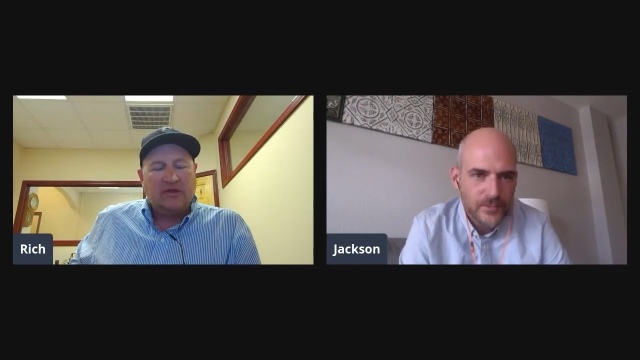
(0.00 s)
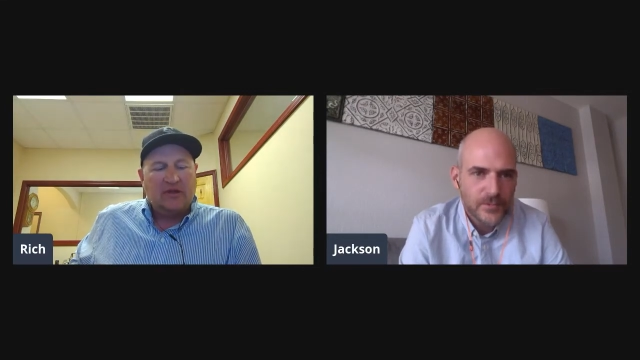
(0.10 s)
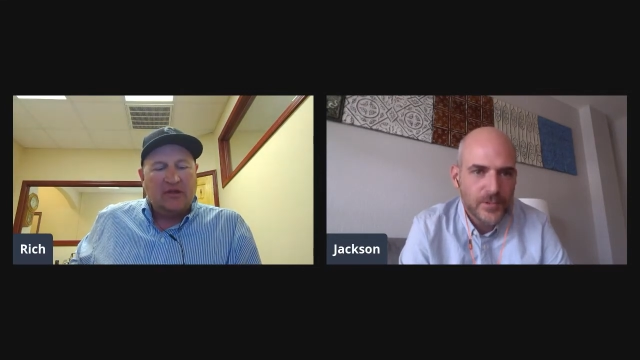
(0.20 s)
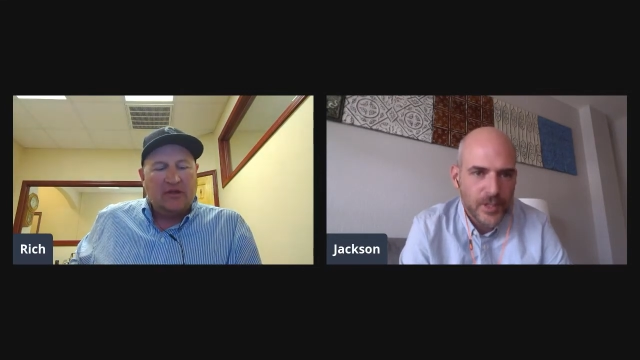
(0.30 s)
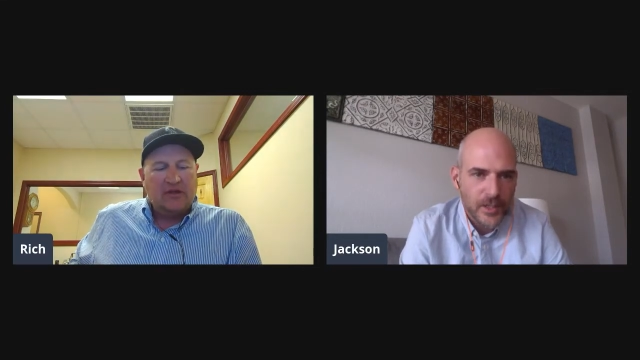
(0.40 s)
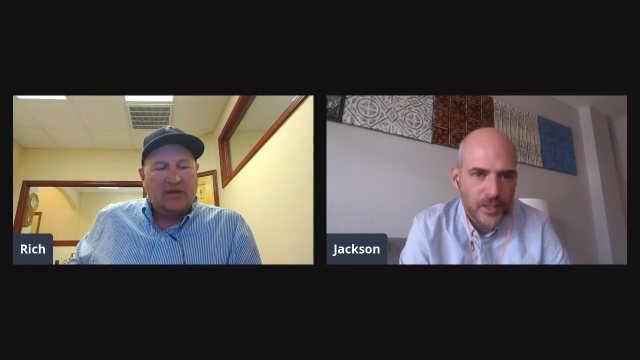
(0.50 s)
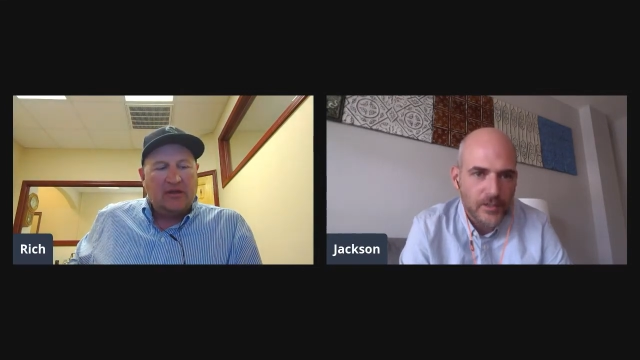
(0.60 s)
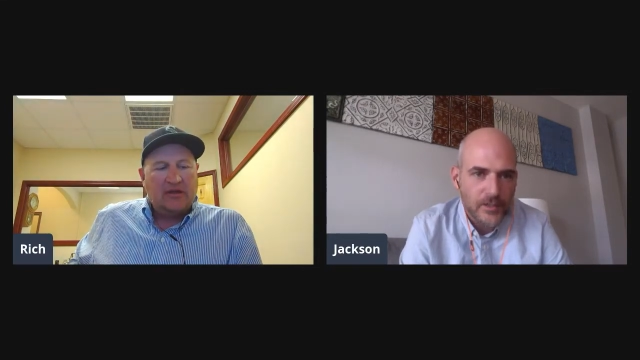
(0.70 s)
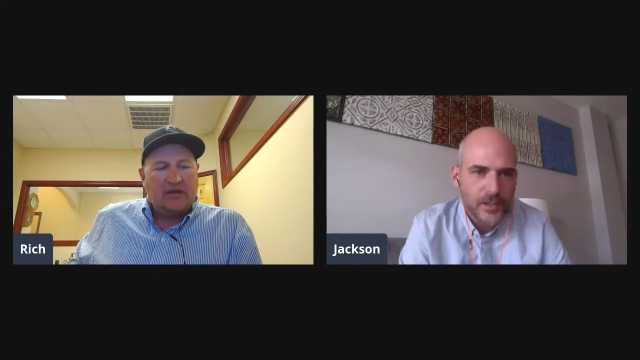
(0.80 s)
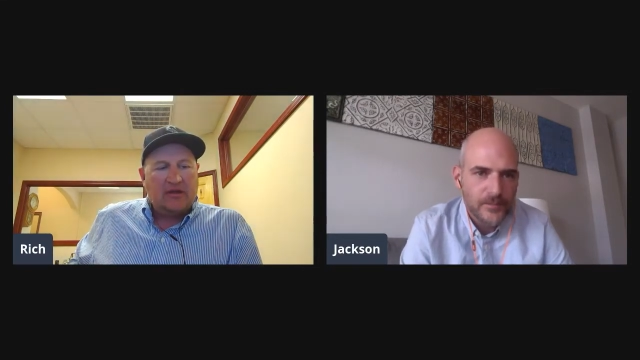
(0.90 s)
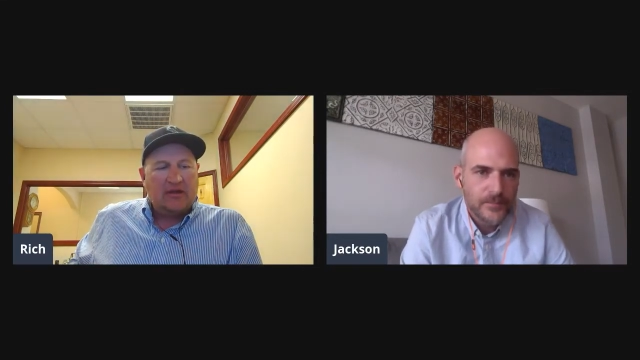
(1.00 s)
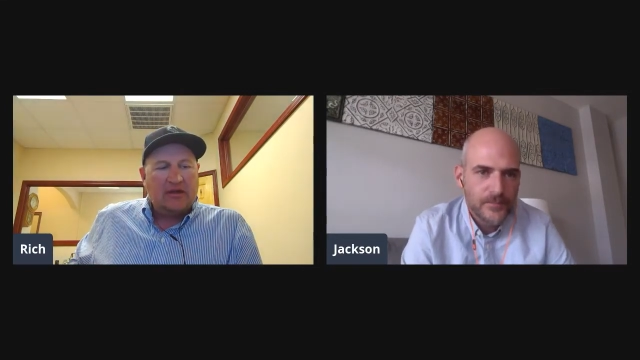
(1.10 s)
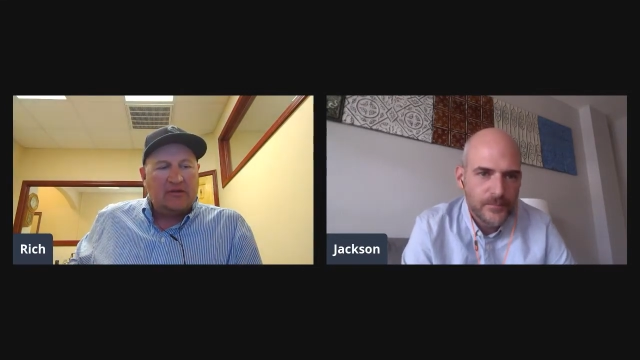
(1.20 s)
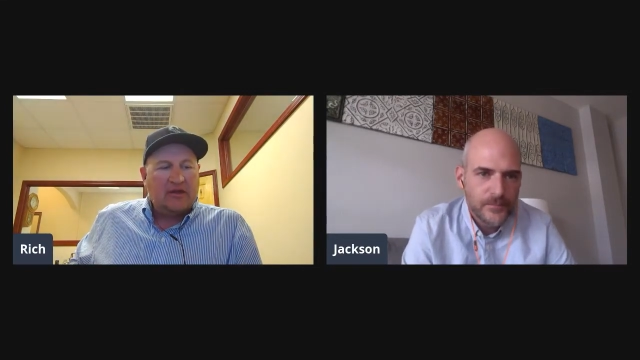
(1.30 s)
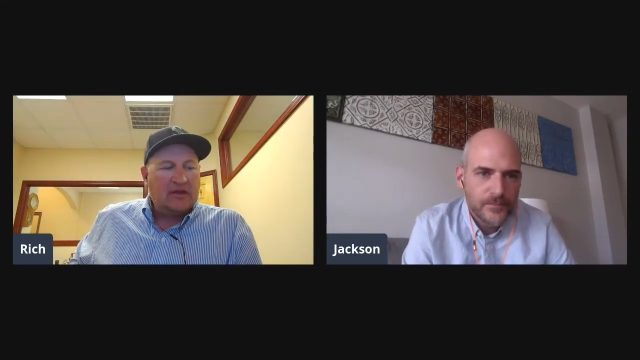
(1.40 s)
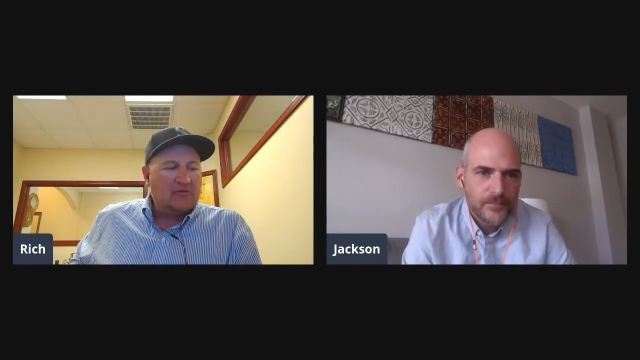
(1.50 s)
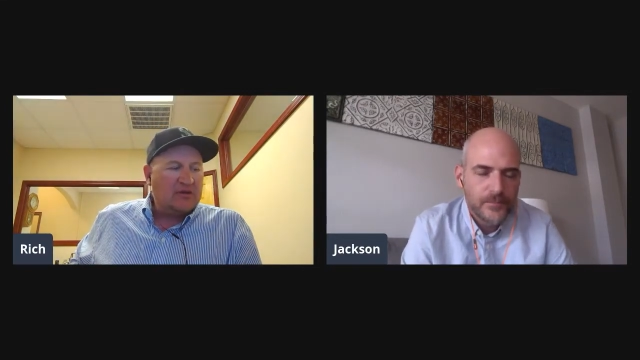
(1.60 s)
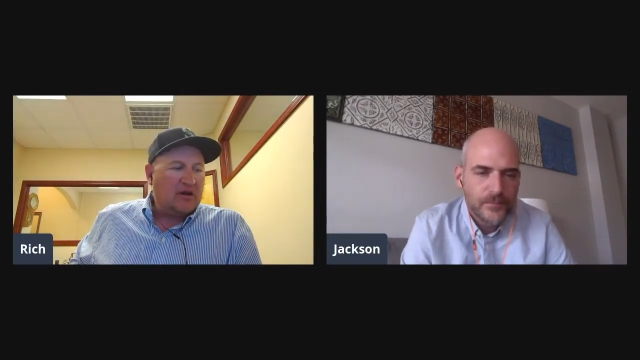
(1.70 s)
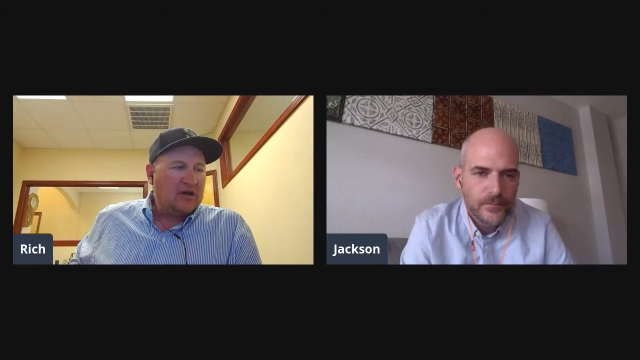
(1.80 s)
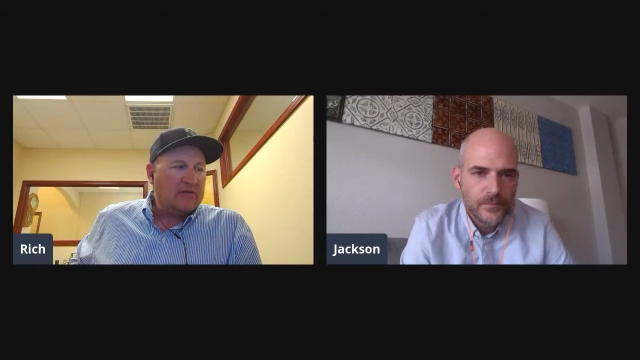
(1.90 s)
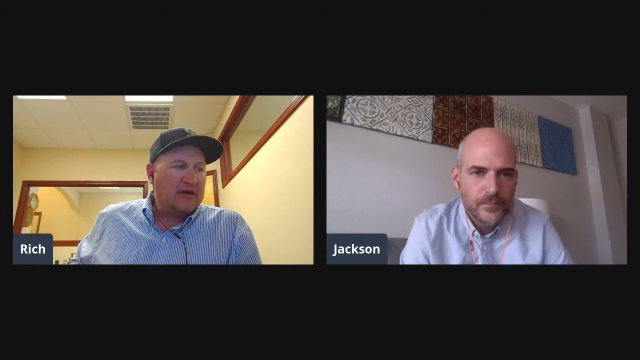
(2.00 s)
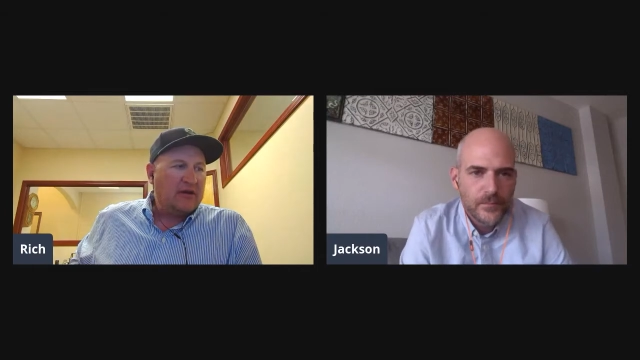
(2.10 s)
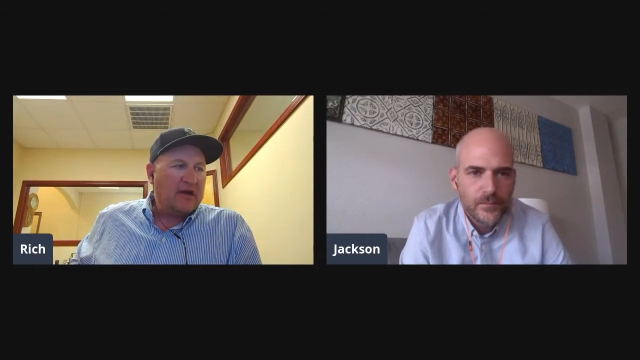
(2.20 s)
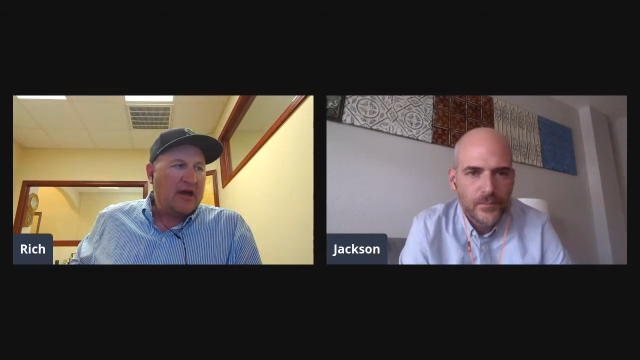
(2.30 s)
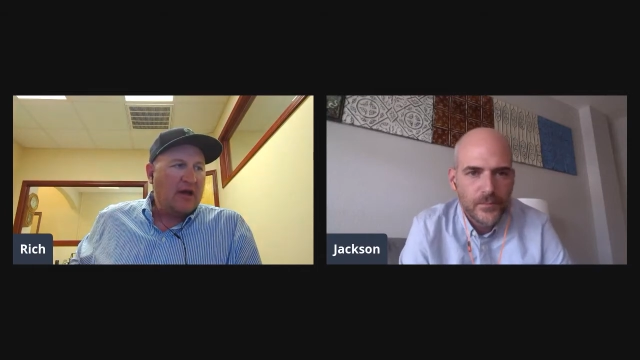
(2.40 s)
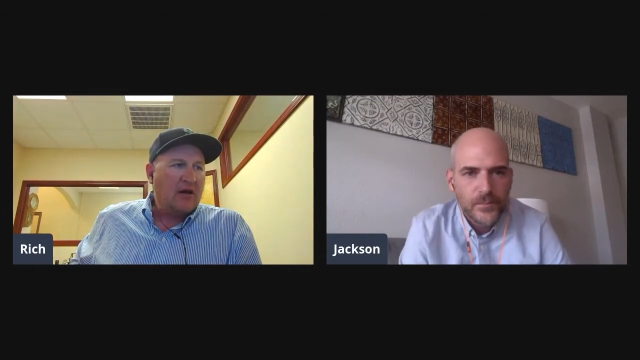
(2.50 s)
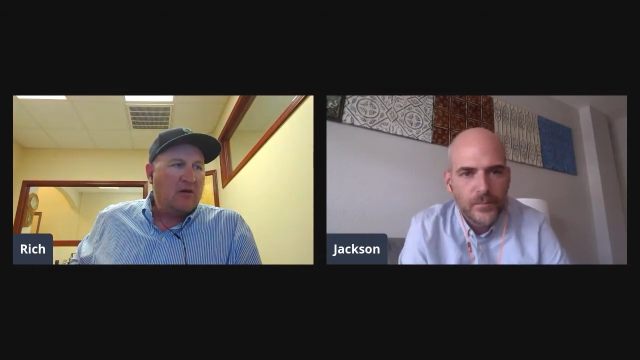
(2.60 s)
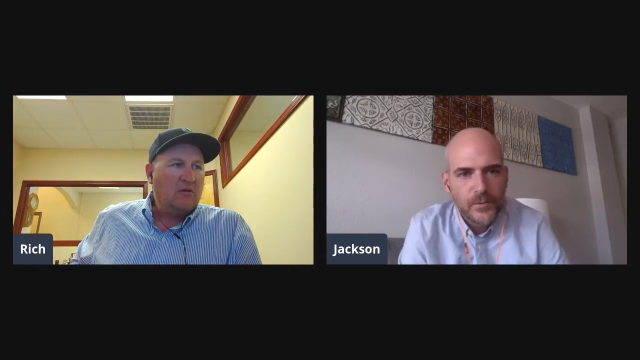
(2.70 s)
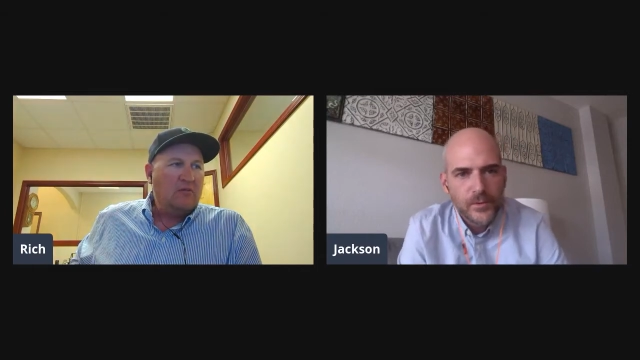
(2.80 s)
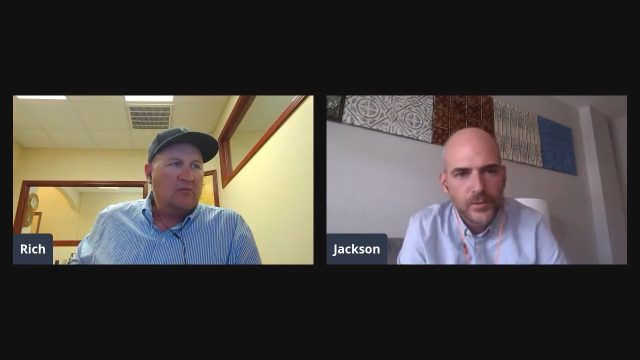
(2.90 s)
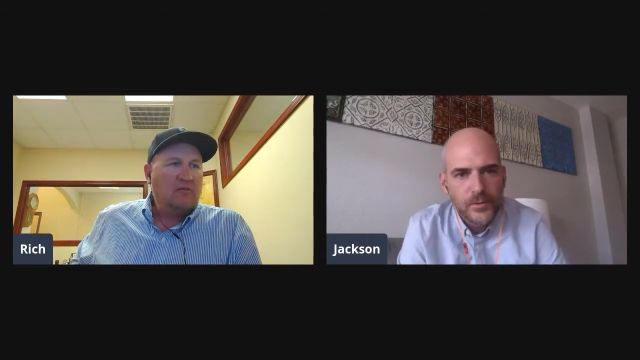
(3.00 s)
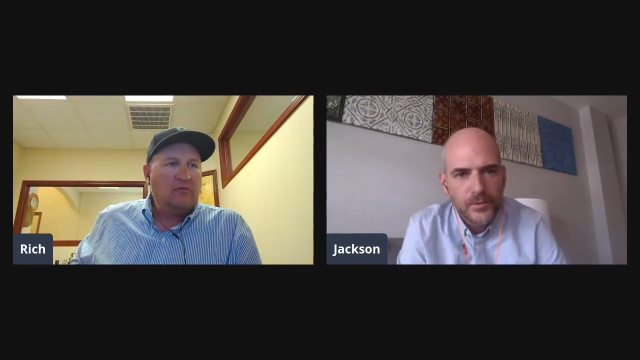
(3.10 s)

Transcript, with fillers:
Speaker 1: Yeah, yeah and like we talk about how,